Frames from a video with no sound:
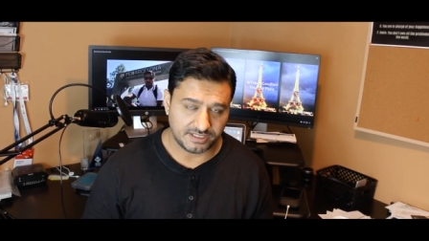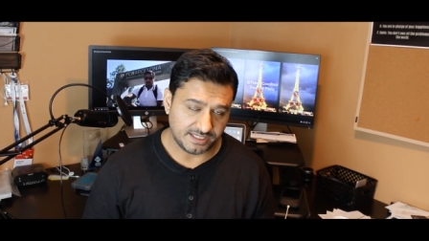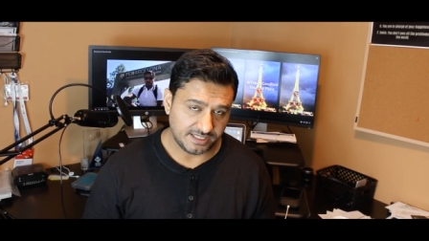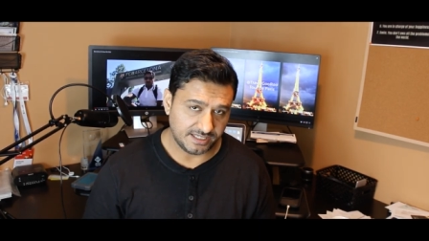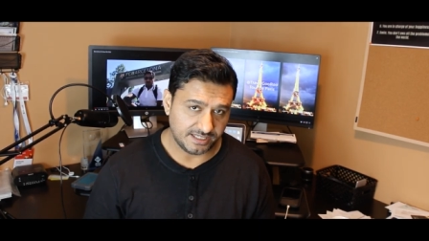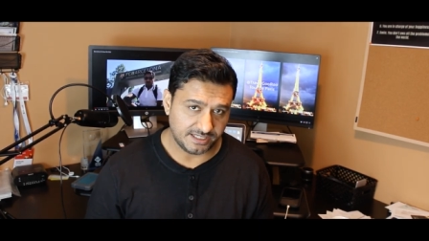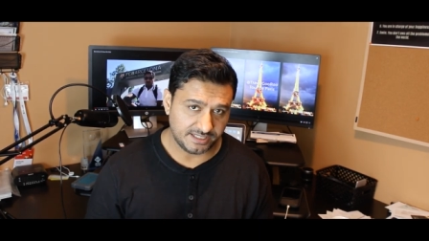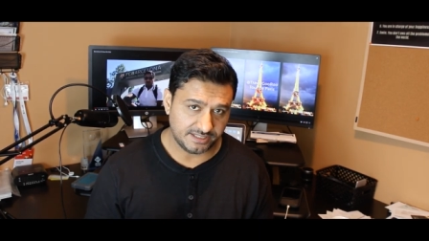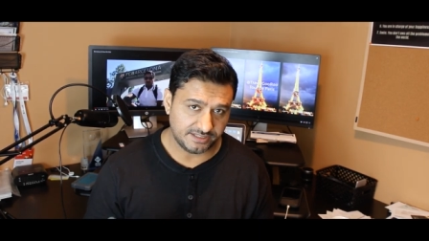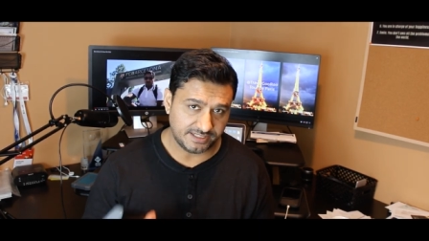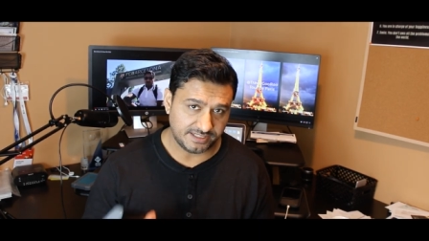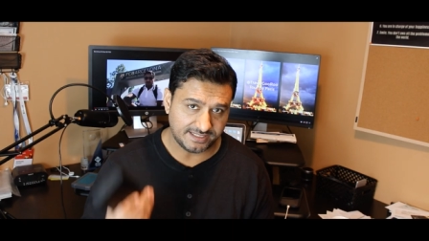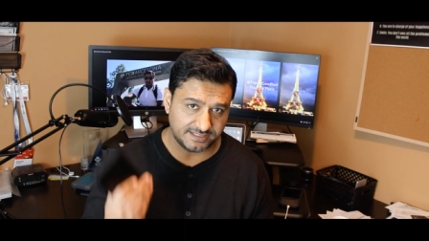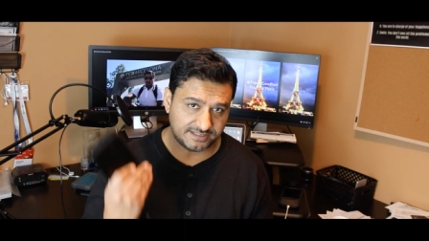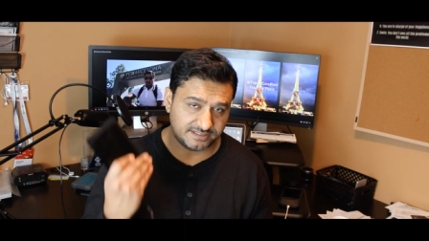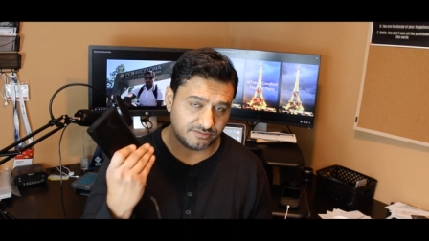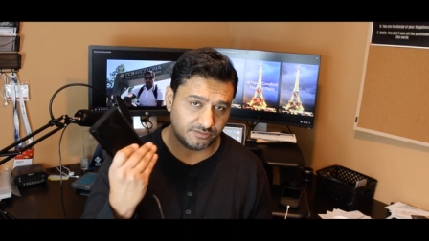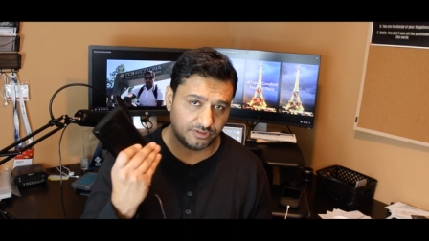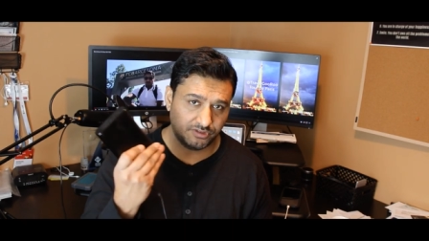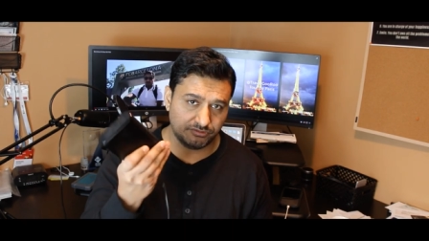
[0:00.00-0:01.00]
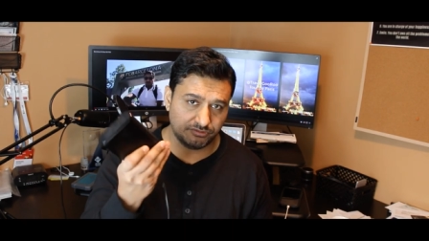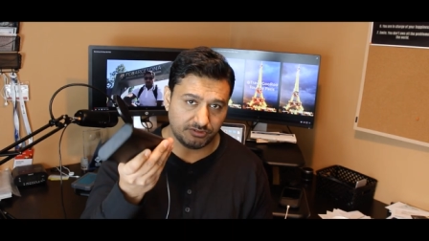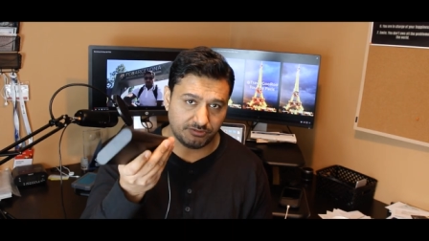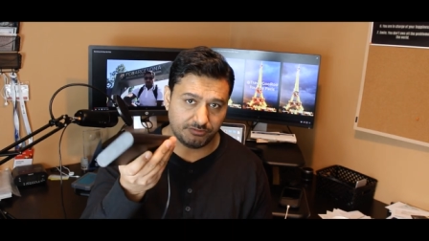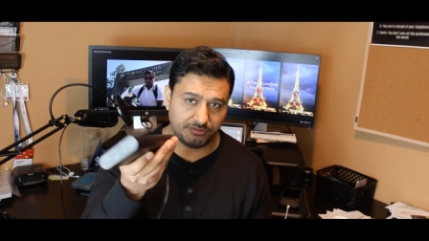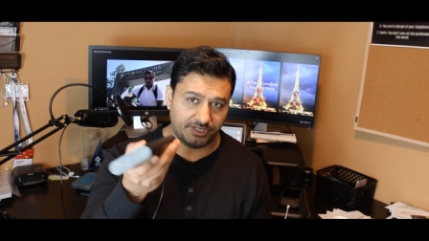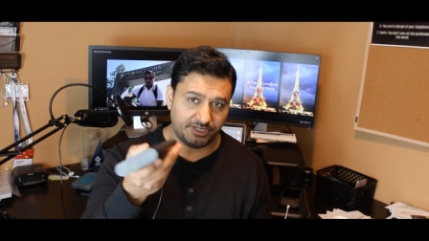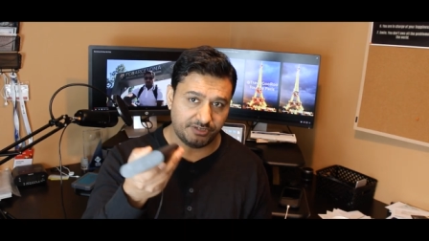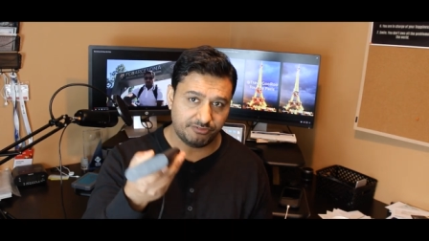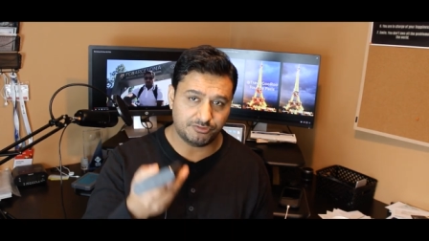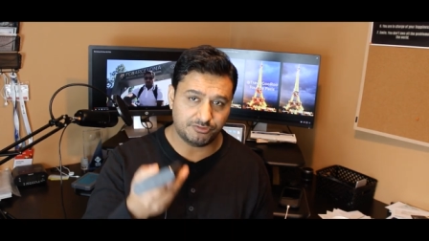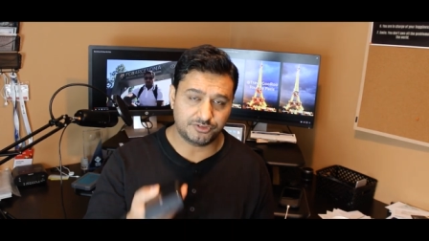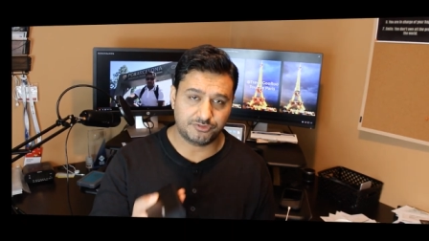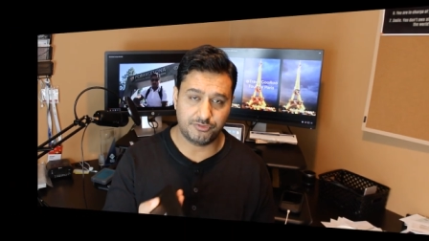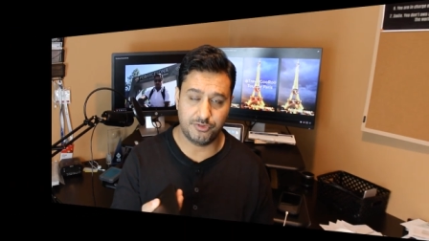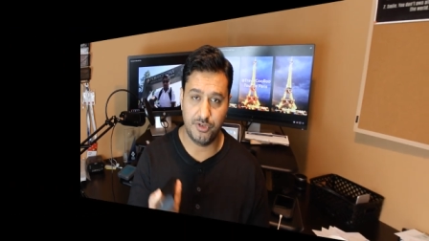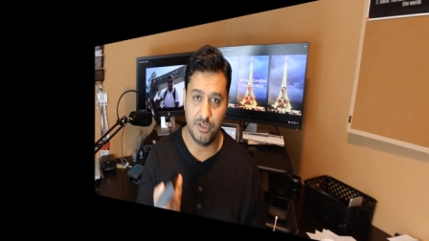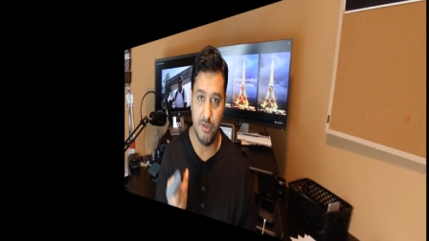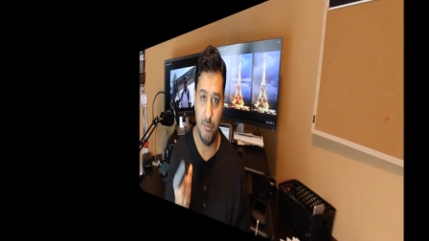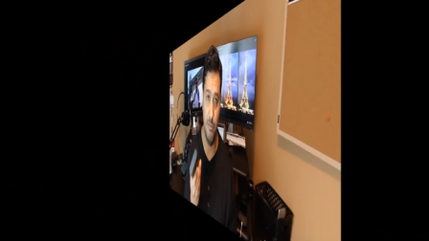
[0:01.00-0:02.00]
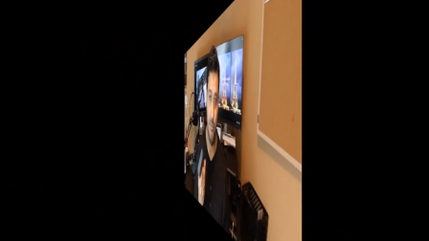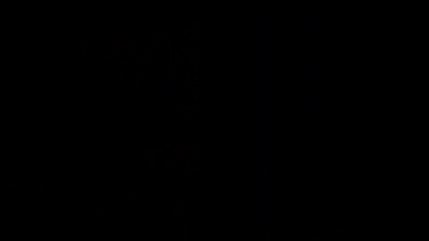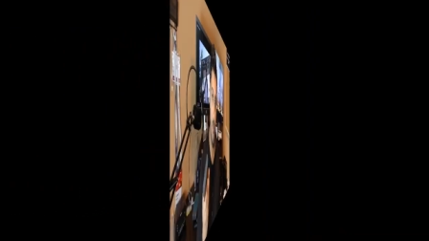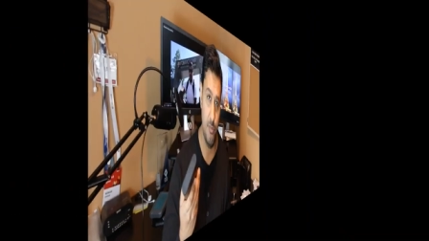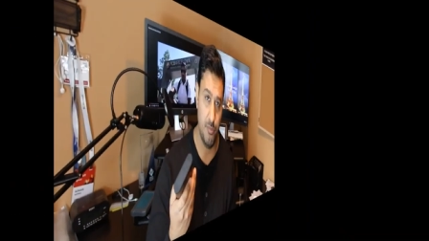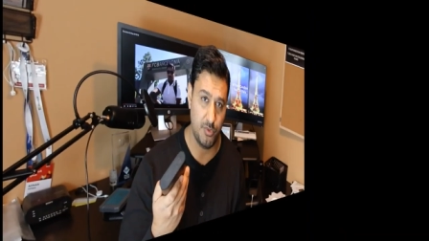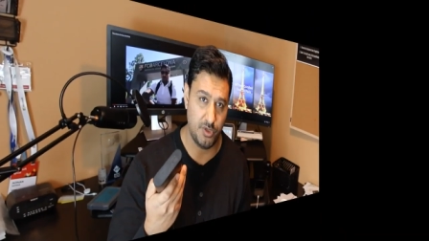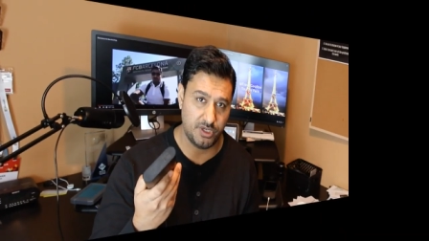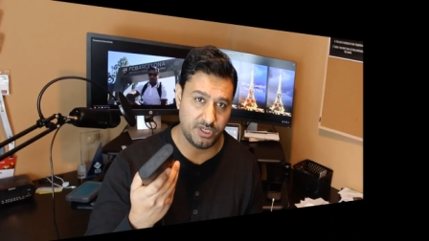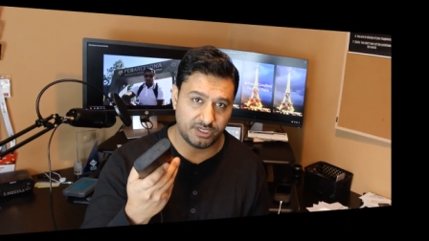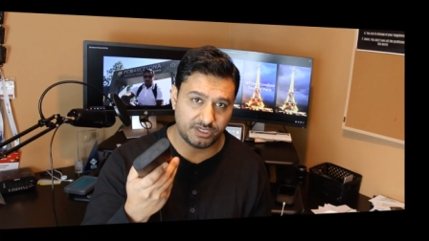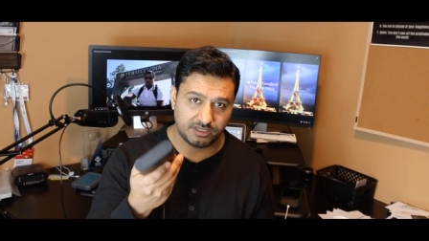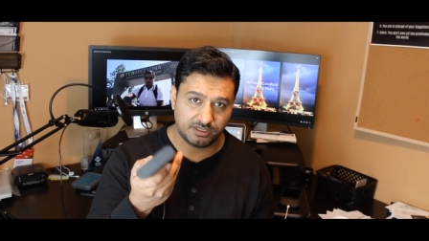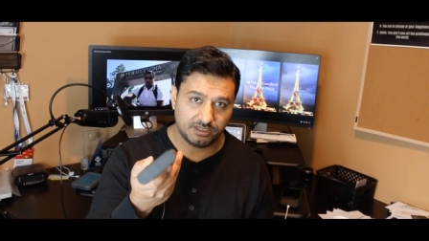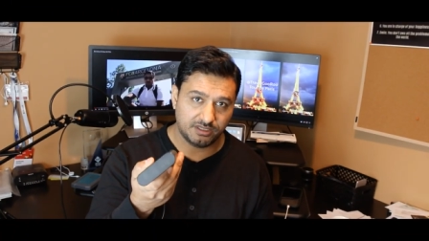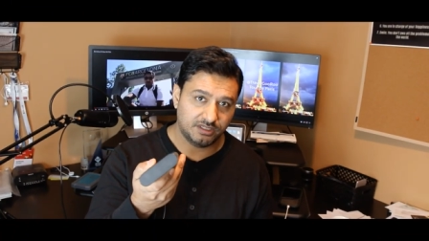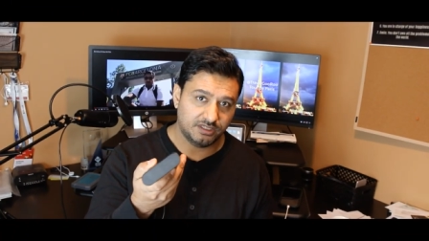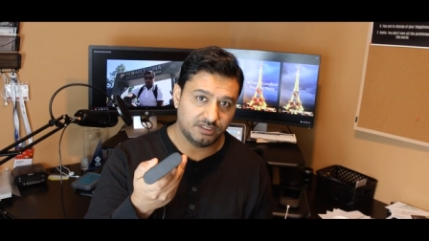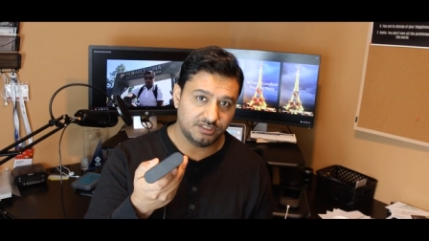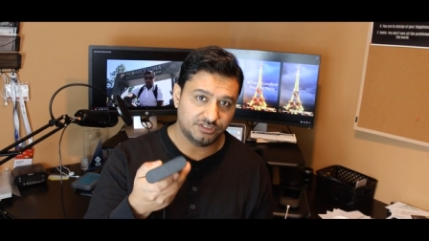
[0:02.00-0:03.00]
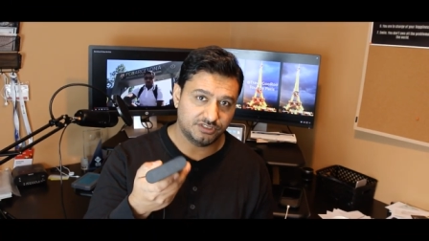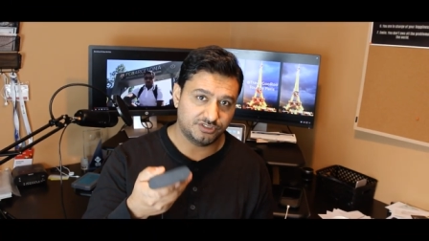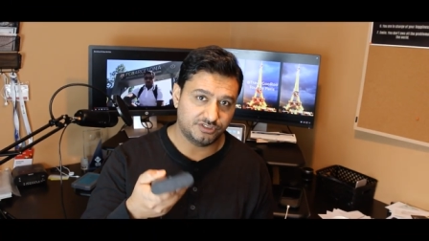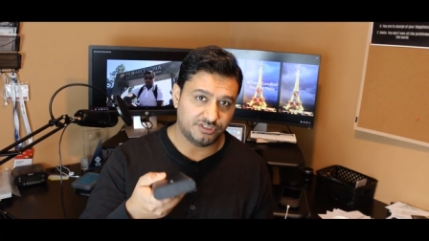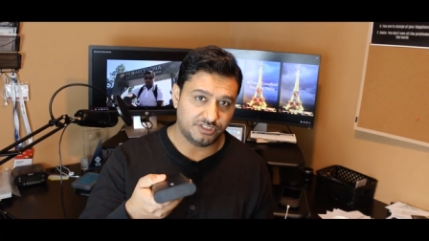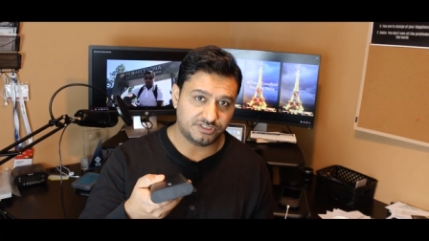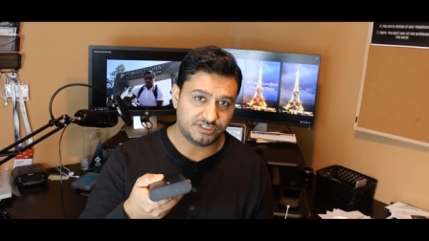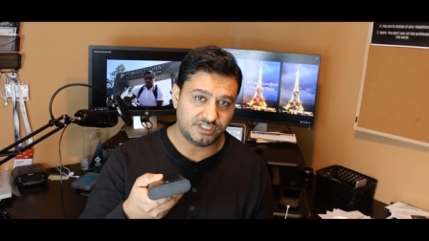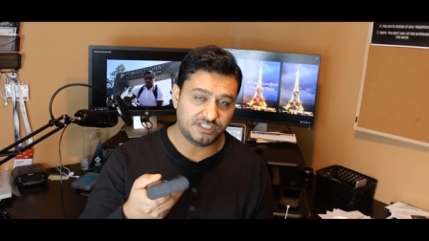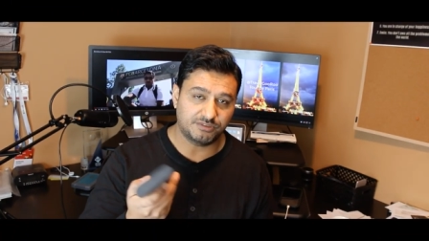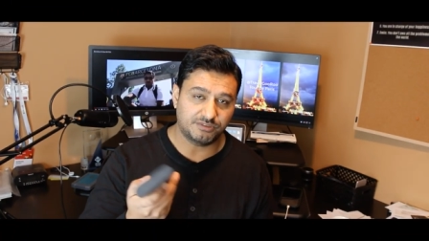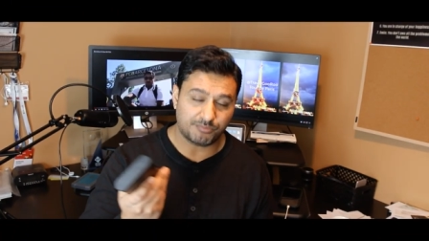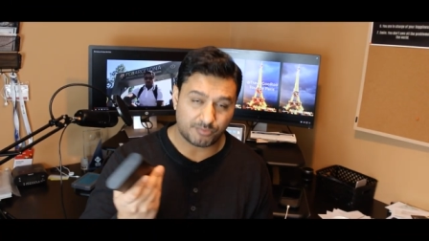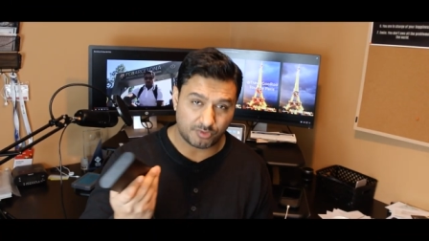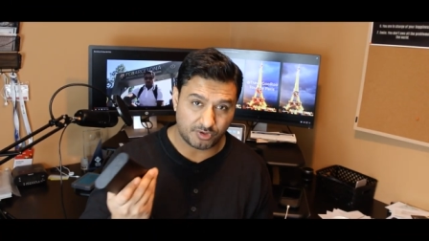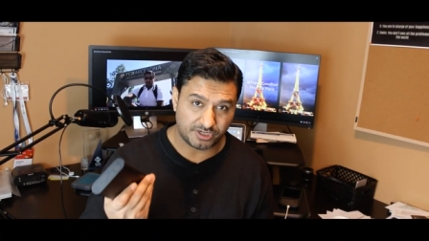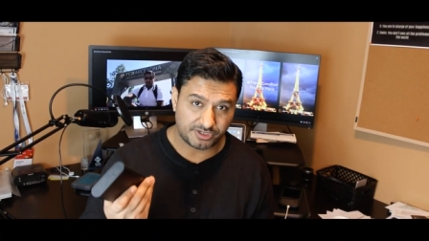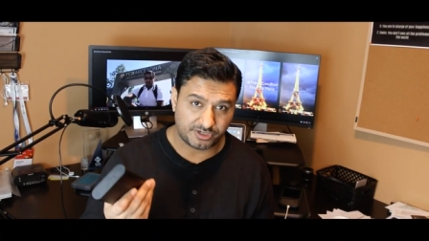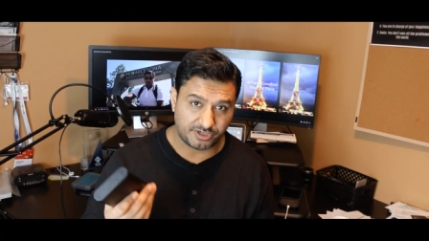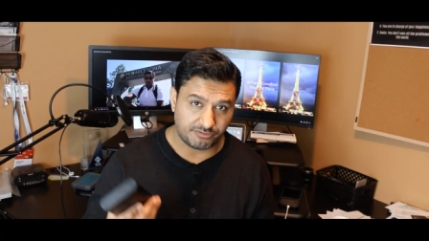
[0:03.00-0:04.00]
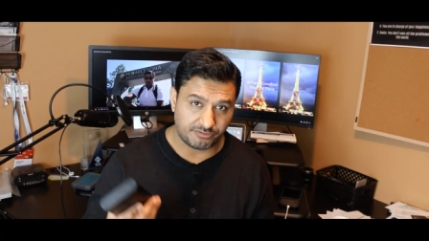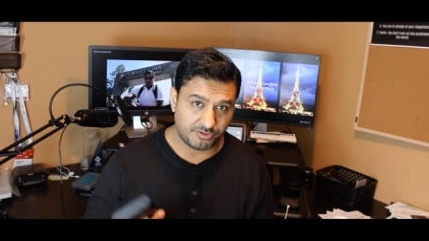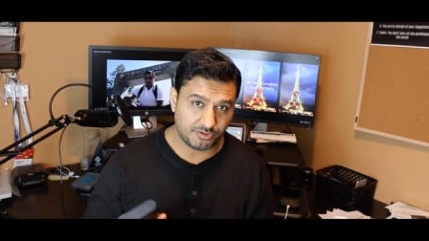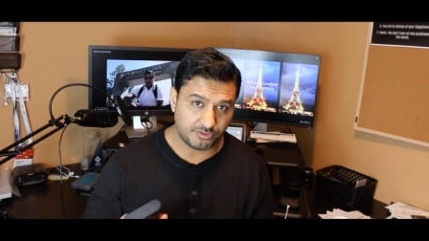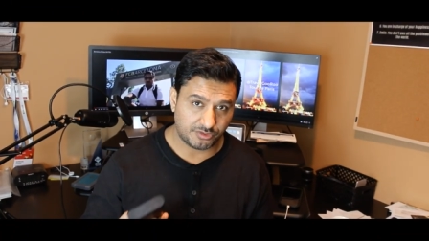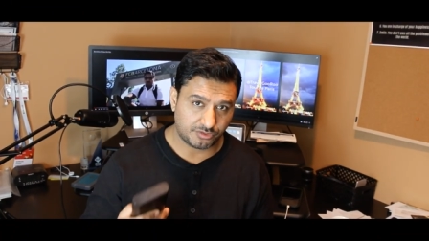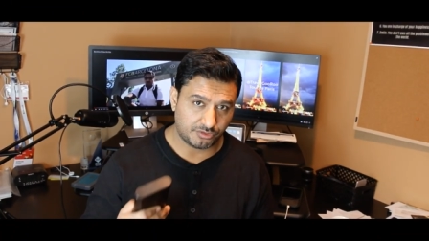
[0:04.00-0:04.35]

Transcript: And that's one of the very first video I'm putting just as a product review.